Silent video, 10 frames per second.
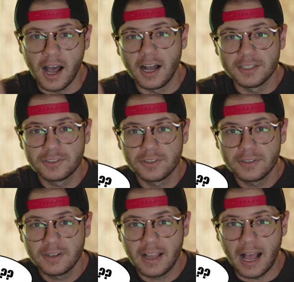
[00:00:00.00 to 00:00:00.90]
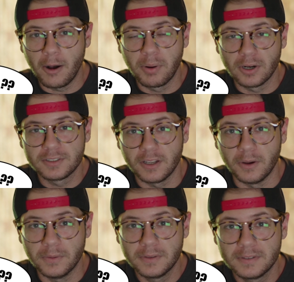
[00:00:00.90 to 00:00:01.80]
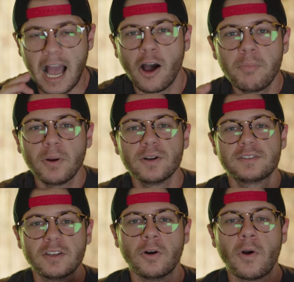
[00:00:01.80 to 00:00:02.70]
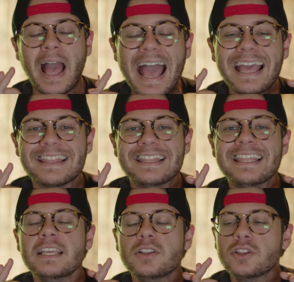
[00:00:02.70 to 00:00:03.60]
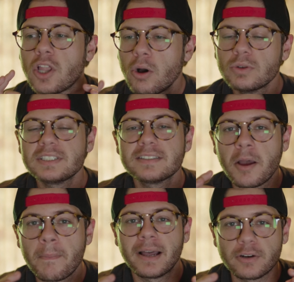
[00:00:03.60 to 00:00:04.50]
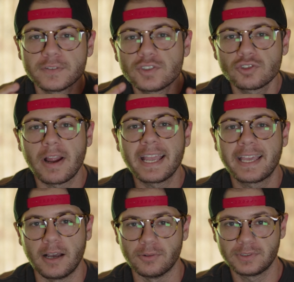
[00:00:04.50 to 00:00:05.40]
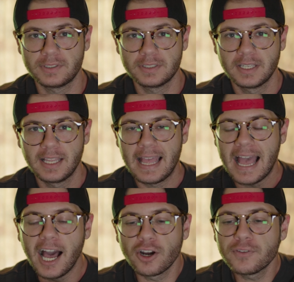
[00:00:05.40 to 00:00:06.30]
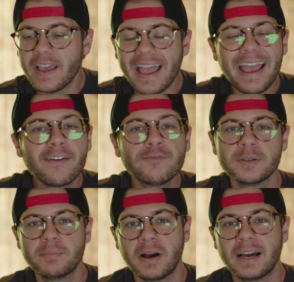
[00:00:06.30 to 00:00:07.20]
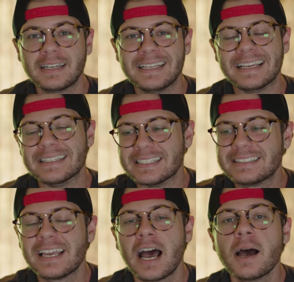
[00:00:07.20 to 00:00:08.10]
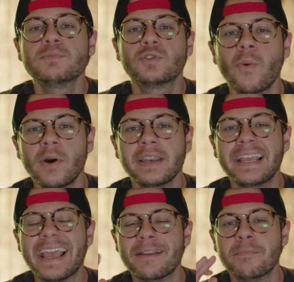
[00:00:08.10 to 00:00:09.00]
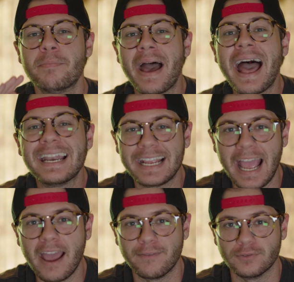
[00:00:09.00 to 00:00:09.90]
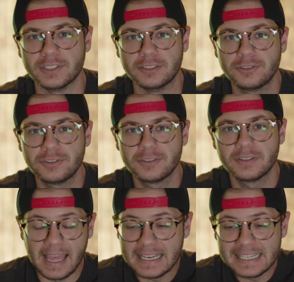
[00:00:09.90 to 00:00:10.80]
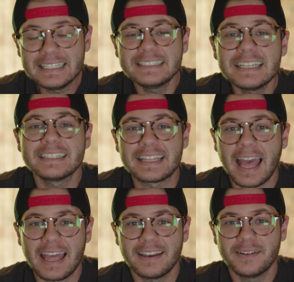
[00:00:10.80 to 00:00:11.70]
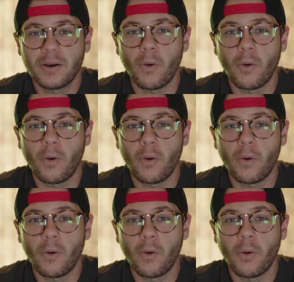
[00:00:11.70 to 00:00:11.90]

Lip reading: Hanser Alberto. Alberto had the lowest amount of strikeouts out of everybody in the top 20 in batting average. And he did that